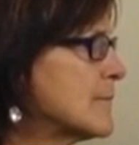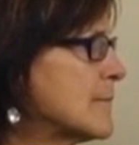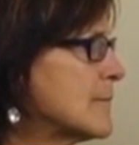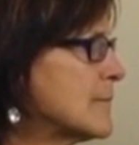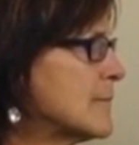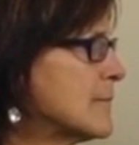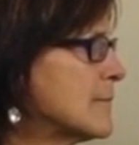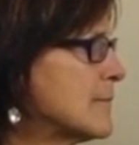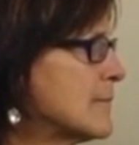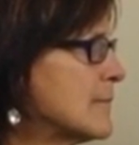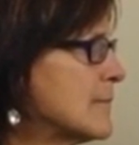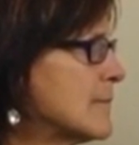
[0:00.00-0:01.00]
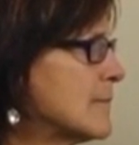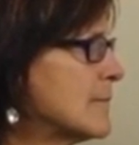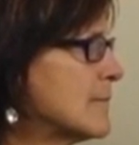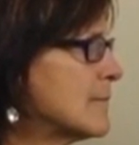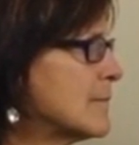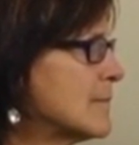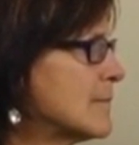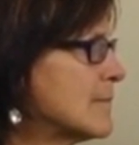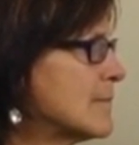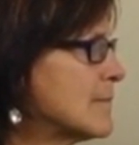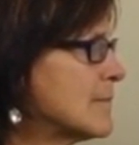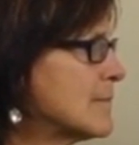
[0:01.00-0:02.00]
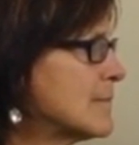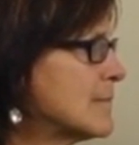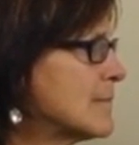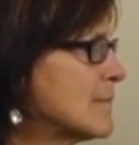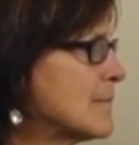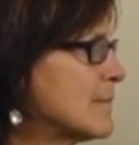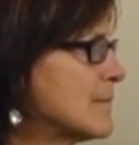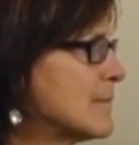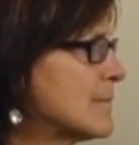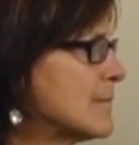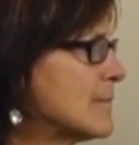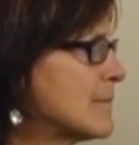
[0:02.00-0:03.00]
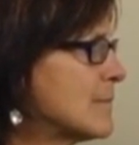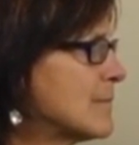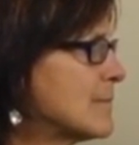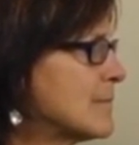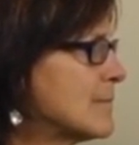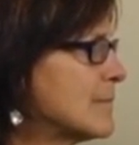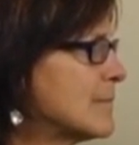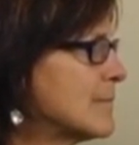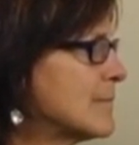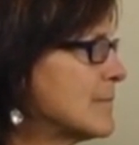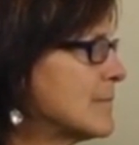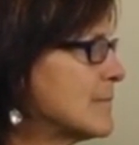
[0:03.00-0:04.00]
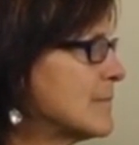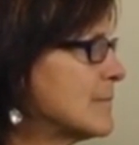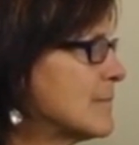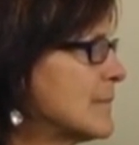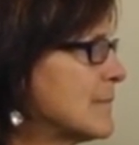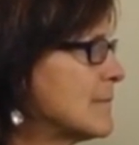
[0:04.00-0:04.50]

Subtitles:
(not speaking)